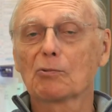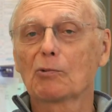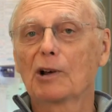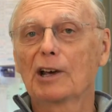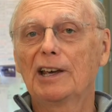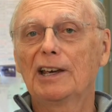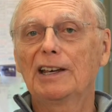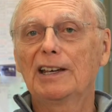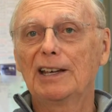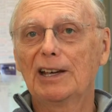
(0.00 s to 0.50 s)

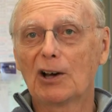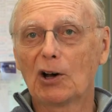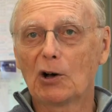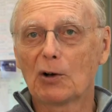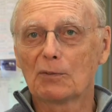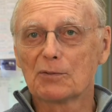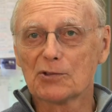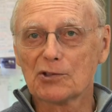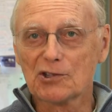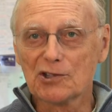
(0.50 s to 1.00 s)
way
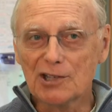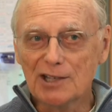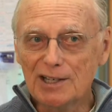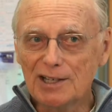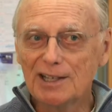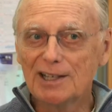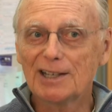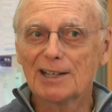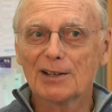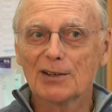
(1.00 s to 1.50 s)
of
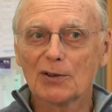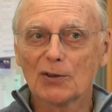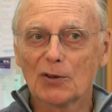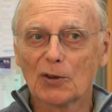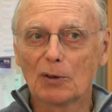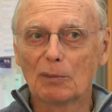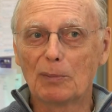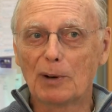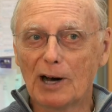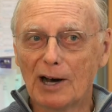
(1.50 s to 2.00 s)
seeing
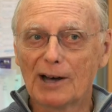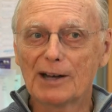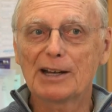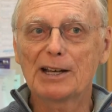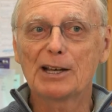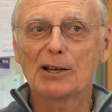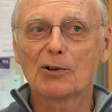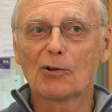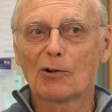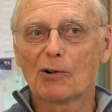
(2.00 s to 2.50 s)
the
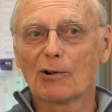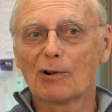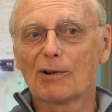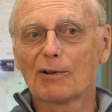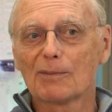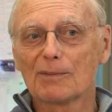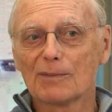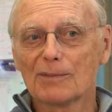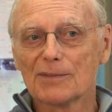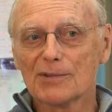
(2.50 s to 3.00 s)
body
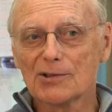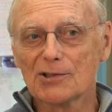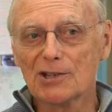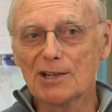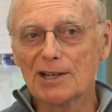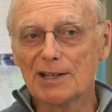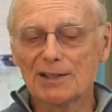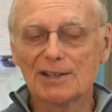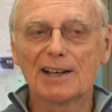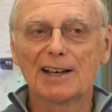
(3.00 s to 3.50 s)
or
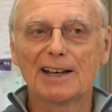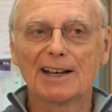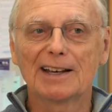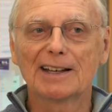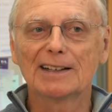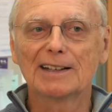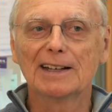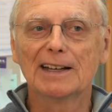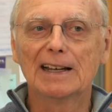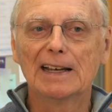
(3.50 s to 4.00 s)
seeing the
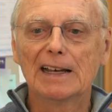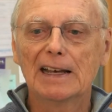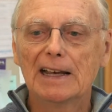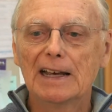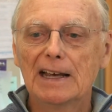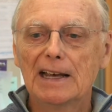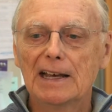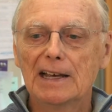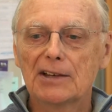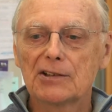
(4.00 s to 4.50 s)
head
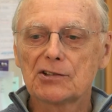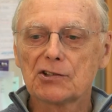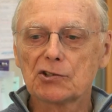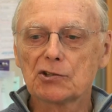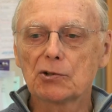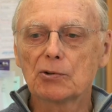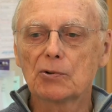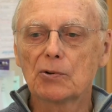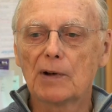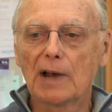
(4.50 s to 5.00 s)
is
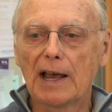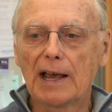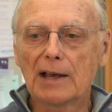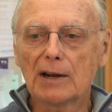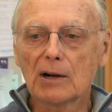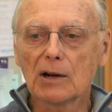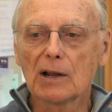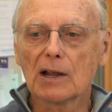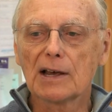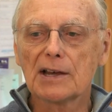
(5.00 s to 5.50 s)
to
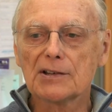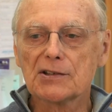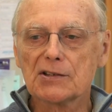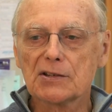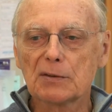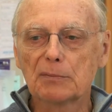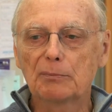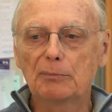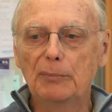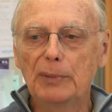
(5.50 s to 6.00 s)
analyze
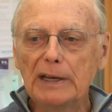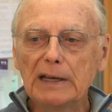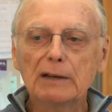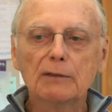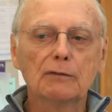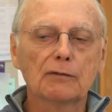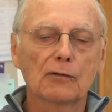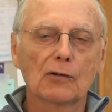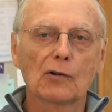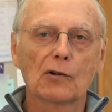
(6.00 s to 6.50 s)
the big
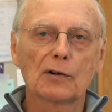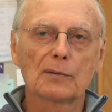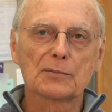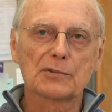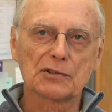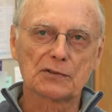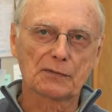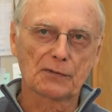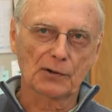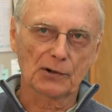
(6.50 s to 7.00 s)

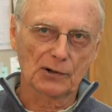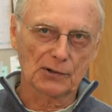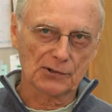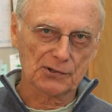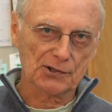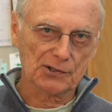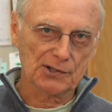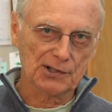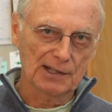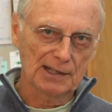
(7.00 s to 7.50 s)
forms
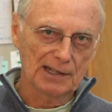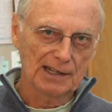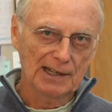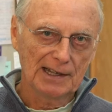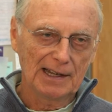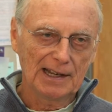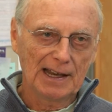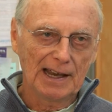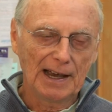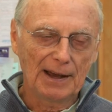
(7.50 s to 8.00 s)
first,
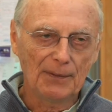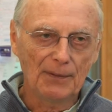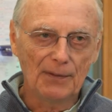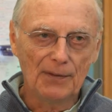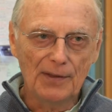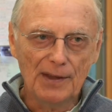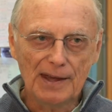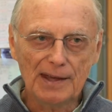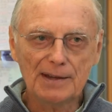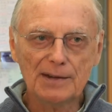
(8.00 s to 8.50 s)
and
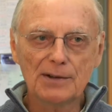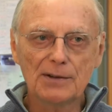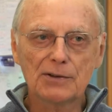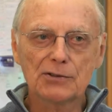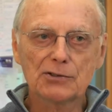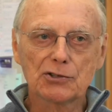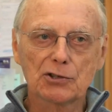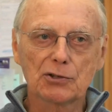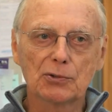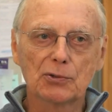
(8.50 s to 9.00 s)
then
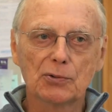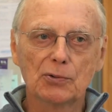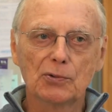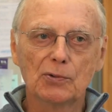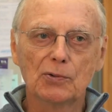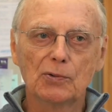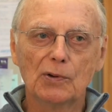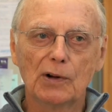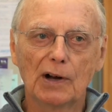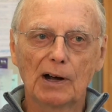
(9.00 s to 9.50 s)

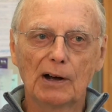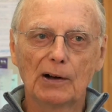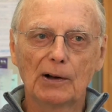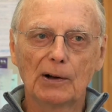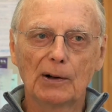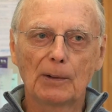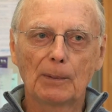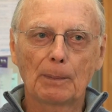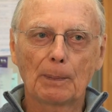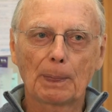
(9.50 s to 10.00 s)
to
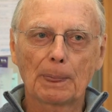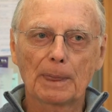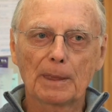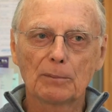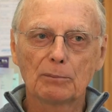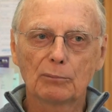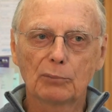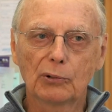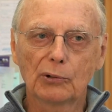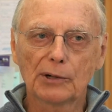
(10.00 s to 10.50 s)

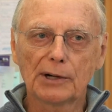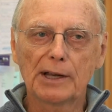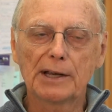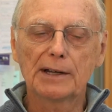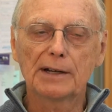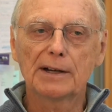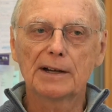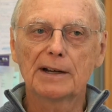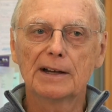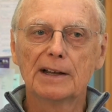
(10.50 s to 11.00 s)
put
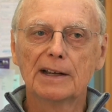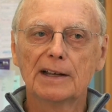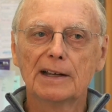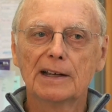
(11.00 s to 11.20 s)
in